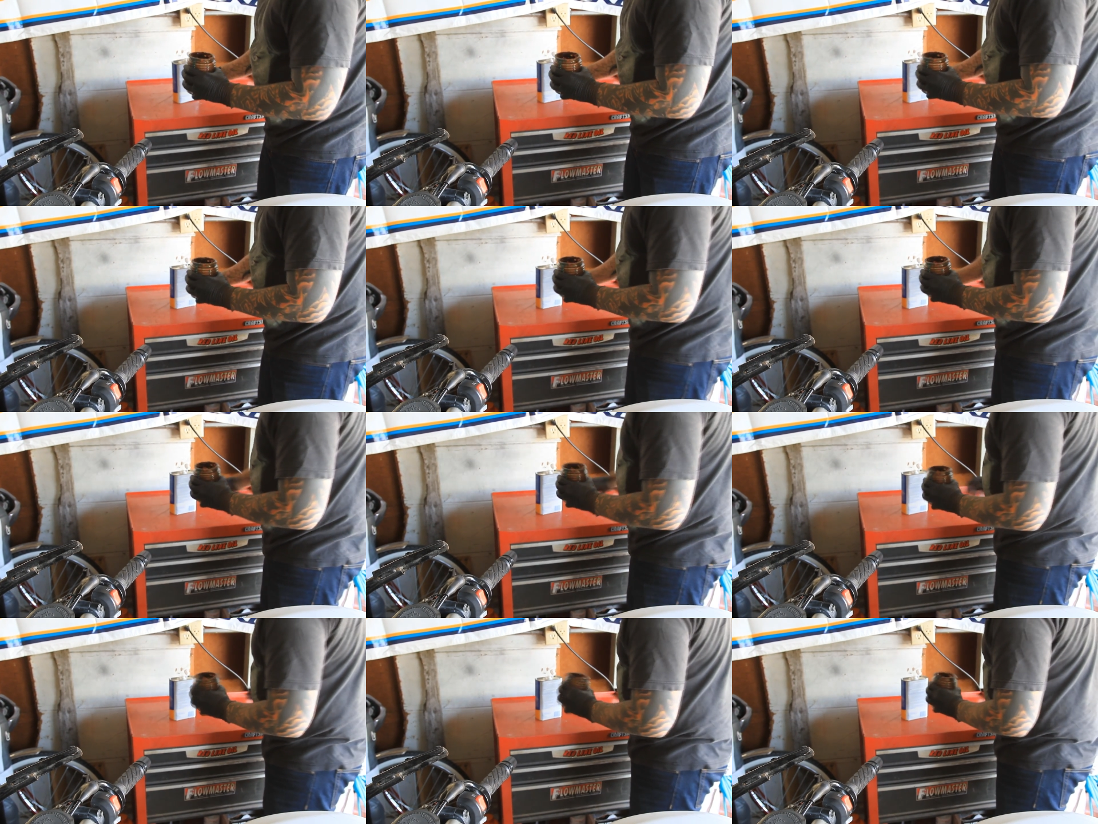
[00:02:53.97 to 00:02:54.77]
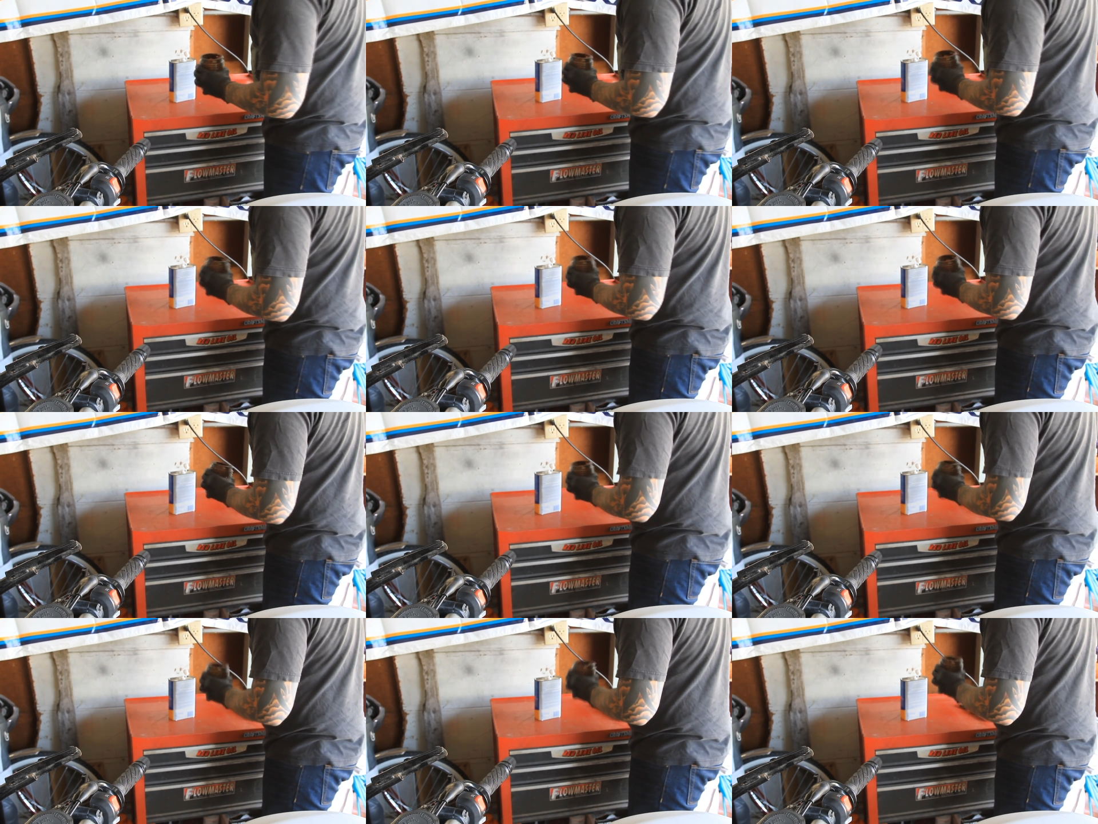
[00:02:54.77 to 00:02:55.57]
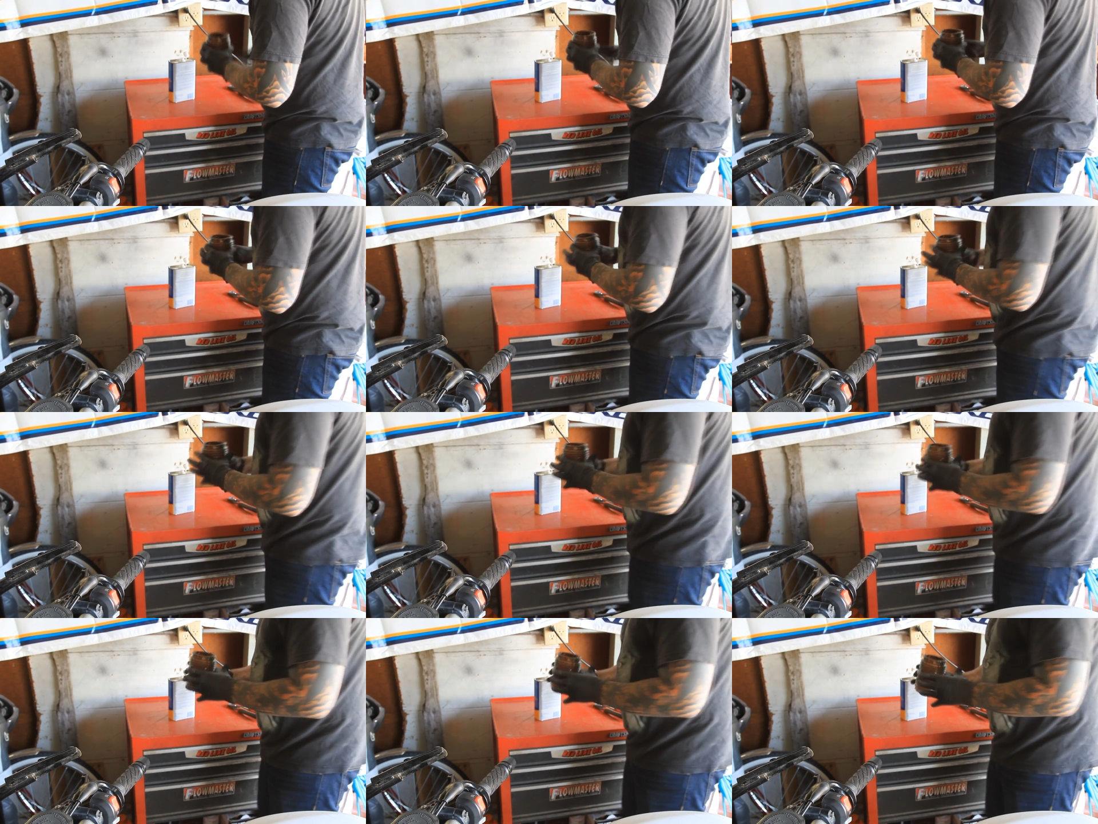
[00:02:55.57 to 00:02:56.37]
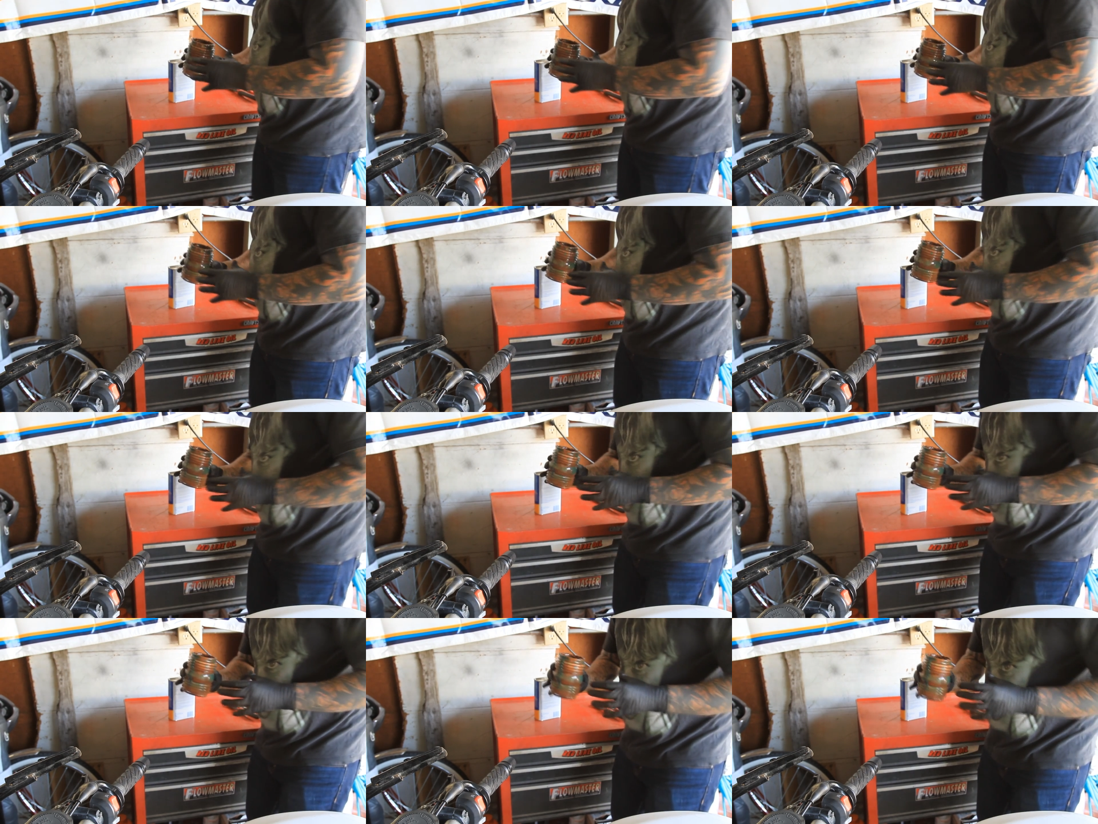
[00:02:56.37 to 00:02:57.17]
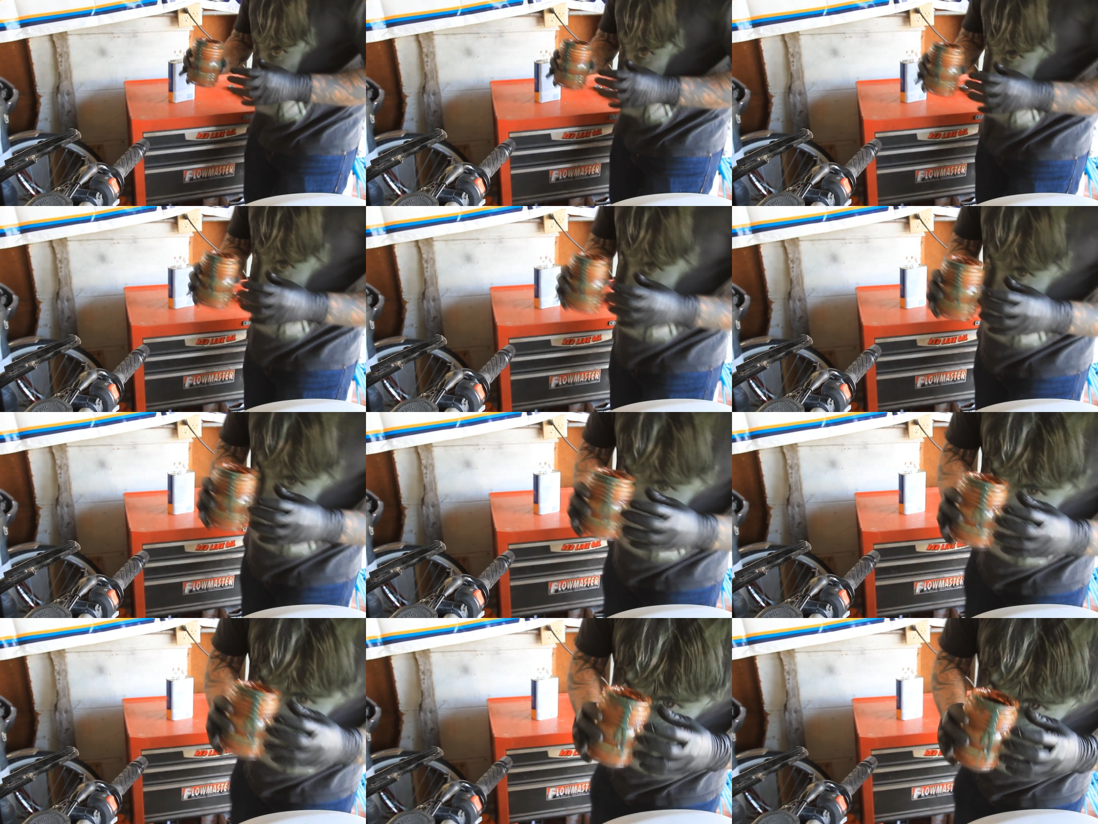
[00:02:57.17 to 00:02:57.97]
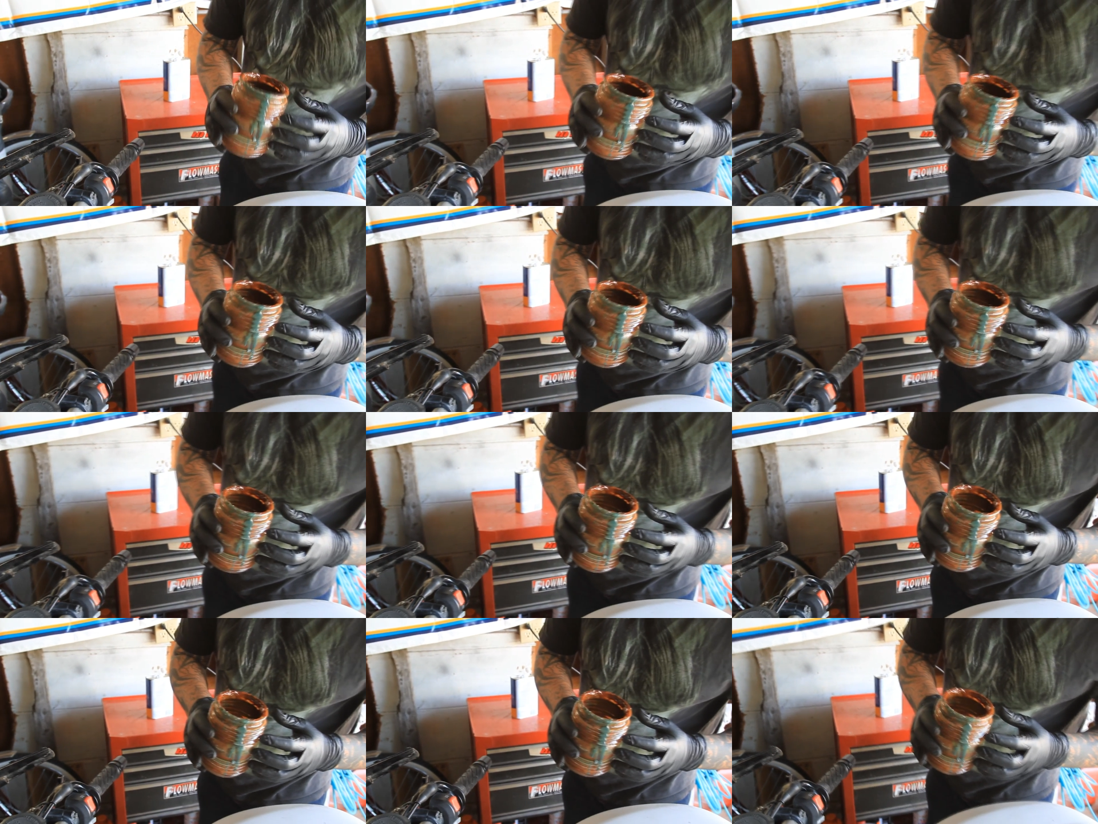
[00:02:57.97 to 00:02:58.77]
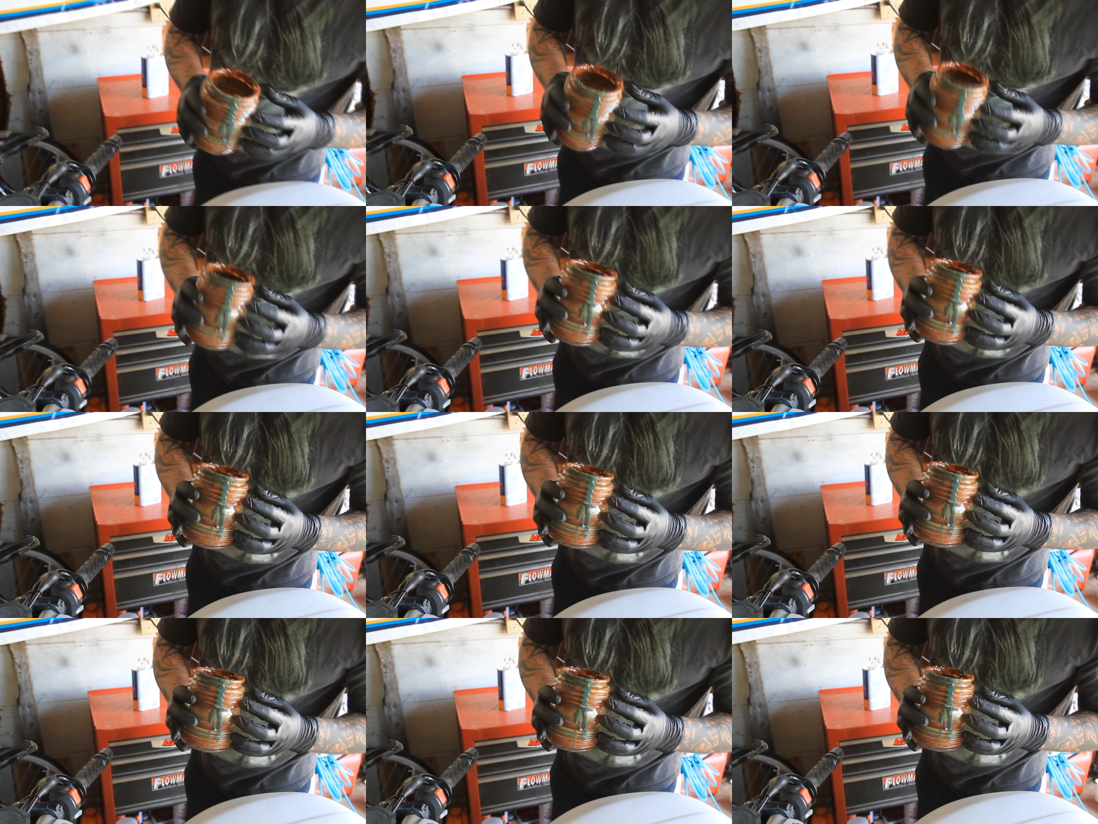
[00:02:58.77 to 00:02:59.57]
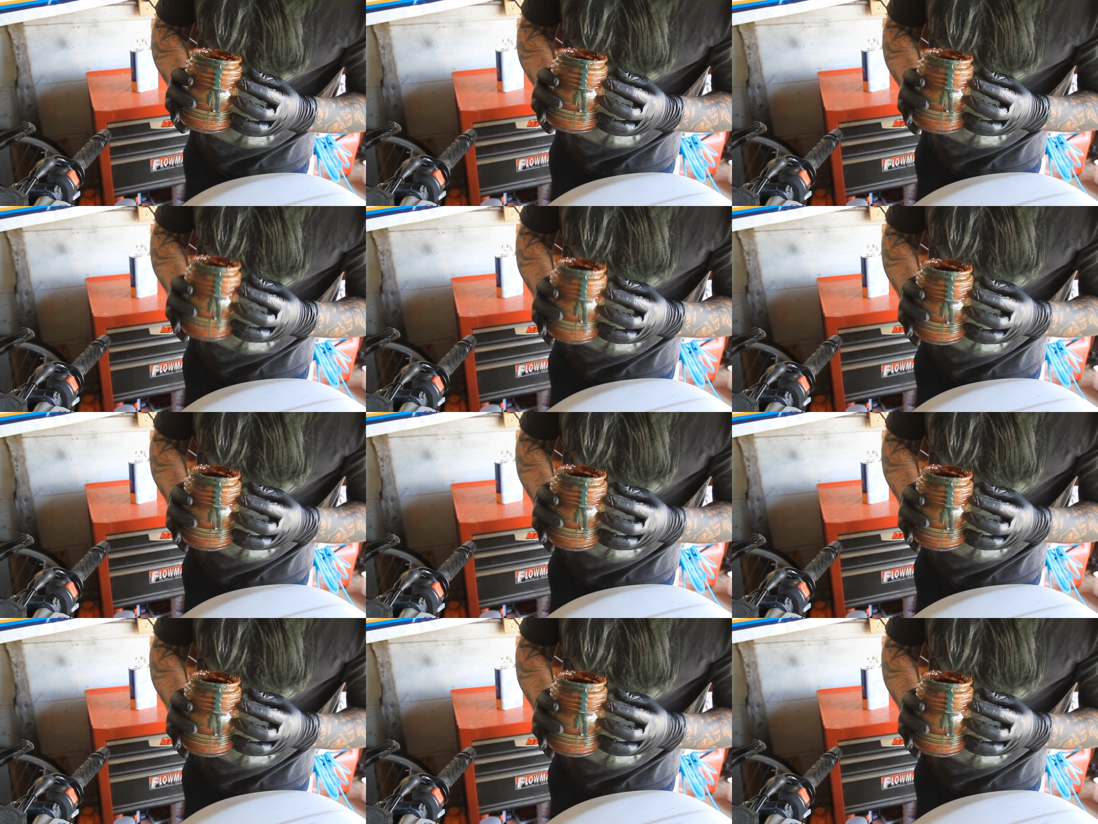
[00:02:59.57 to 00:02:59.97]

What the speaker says: [unreadable: no face in view]